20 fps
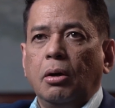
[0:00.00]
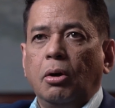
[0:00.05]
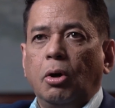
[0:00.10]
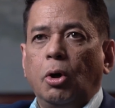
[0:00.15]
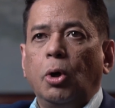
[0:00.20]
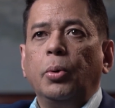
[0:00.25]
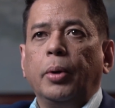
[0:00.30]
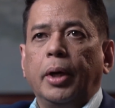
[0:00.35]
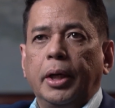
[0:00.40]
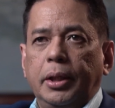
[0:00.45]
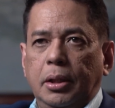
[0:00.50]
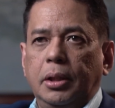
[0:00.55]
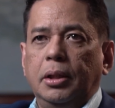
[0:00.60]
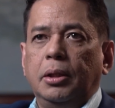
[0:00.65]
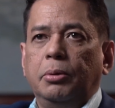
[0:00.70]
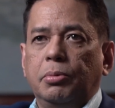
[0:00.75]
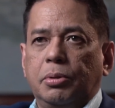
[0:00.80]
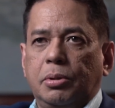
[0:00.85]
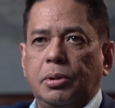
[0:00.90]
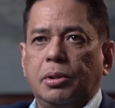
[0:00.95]
Oh, I think
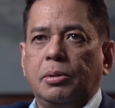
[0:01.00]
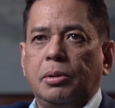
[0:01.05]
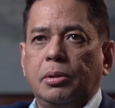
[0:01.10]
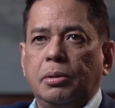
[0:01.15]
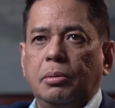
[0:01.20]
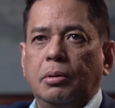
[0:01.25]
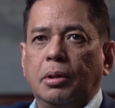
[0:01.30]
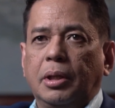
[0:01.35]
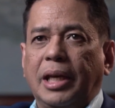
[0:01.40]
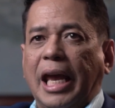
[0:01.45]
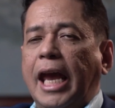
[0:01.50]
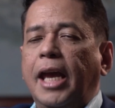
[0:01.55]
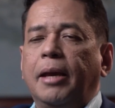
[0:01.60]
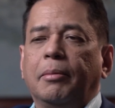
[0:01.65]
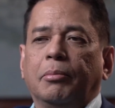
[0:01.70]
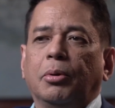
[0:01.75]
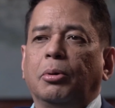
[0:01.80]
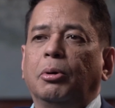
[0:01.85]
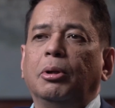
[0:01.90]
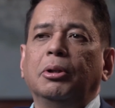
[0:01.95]
he was
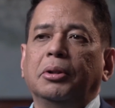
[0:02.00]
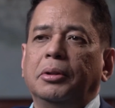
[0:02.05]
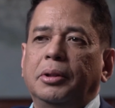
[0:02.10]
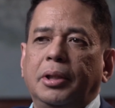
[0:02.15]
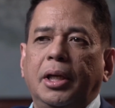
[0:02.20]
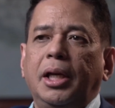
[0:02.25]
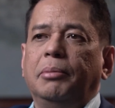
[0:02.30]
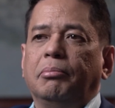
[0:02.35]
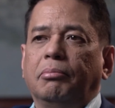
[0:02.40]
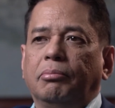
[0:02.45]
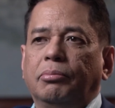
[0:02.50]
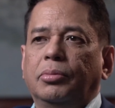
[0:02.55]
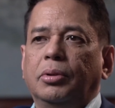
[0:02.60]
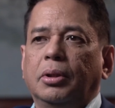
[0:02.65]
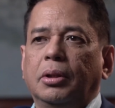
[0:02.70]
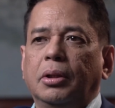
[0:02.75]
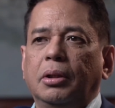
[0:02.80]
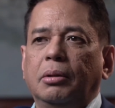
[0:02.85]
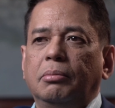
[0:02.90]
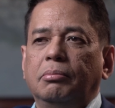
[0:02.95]
game all the time.
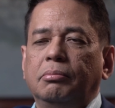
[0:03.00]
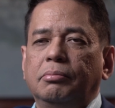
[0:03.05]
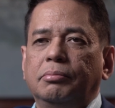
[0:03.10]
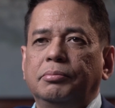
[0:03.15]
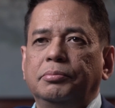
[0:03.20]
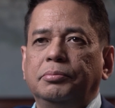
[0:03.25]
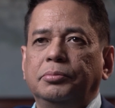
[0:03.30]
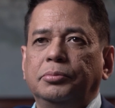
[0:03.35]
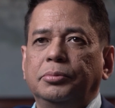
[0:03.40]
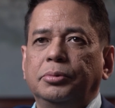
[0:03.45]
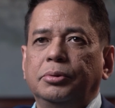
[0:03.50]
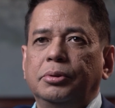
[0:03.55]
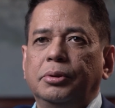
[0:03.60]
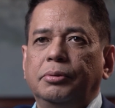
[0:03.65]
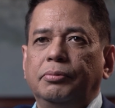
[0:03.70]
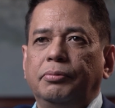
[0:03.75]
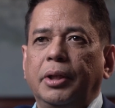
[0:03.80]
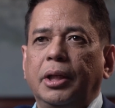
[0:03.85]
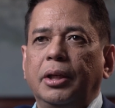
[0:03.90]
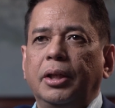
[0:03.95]
He was
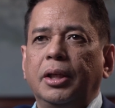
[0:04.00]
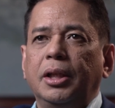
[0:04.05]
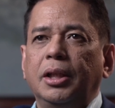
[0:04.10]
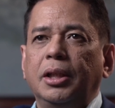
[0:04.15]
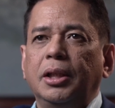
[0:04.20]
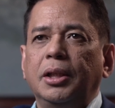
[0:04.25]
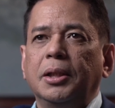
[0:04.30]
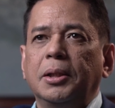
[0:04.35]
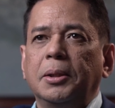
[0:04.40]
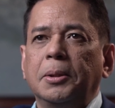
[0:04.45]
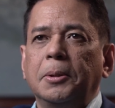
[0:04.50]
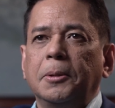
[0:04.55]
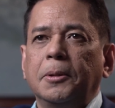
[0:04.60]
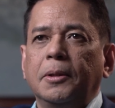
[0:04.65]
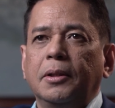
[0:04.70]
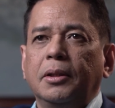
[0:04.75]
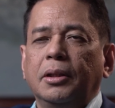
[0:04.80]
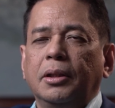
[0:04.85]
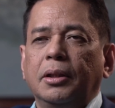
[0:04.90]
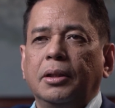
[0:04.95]
very,
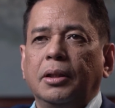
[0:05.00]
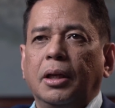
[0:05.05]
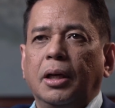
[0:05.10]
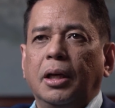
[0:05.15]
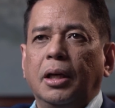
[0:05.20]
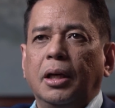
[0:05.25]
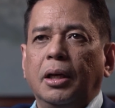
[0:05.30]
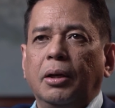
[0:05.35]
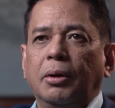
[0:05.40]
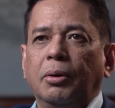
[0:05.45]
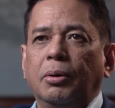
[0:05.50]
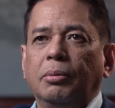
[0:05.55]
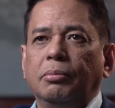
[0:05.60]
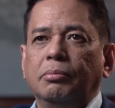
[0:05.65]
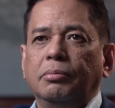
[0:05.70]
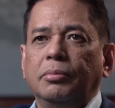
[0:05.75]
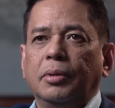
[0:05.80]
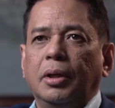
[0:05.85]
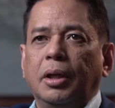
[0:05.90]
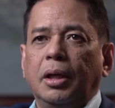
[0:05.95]

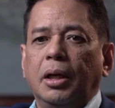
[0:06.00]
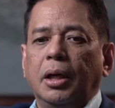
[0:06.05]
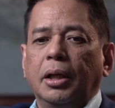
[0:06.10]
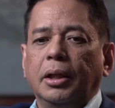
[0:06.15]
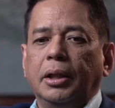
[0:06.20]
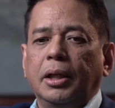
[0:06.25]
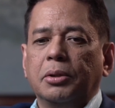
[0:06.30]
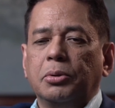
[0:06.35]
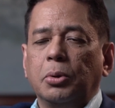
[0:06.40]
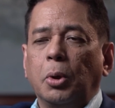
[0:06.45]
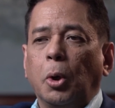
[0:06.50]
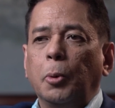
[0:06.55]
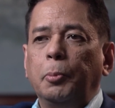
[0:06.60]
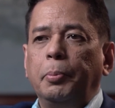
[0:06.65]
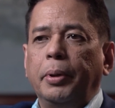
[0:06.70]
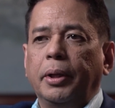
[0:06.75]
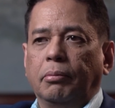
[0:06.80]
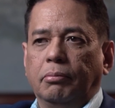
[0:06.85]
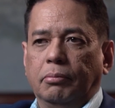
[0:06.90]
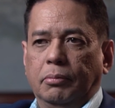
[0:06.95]
I guess,
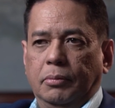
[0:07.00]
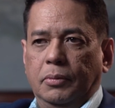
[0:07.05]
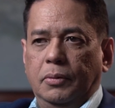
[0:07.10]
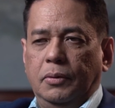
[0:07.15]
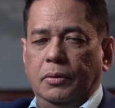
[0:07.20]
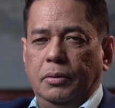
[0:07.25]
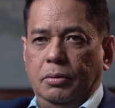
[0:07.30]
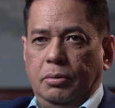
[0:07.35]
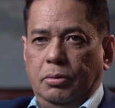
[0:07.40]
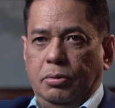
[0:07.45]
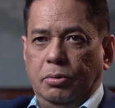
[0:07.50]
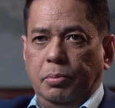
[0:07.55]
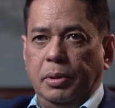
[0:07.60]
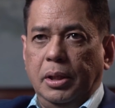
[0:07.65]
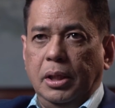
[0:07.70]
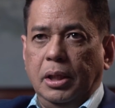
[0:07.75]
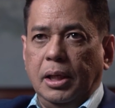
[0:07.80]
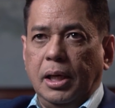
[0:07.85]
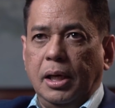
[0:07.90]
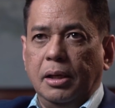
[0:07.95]
open to
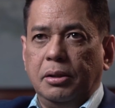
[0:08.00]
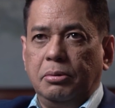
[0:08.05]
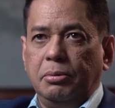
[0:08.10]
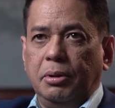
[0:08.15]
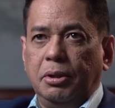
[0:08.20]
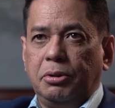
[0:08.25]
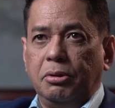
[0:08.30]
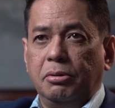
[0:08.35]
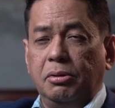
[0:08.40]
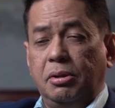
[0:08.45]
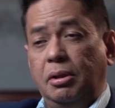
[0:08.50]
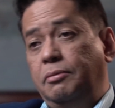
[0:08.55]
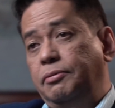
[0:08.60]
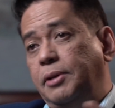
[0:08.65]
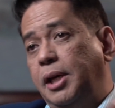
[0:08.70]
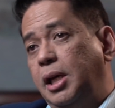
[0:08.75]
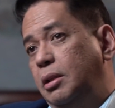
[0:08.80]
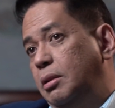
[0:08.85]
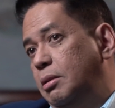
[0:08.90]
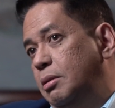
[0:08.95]
being asked questions. In
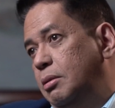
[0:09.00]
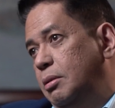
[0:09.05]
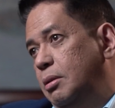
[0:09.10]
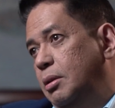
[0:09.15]
fact,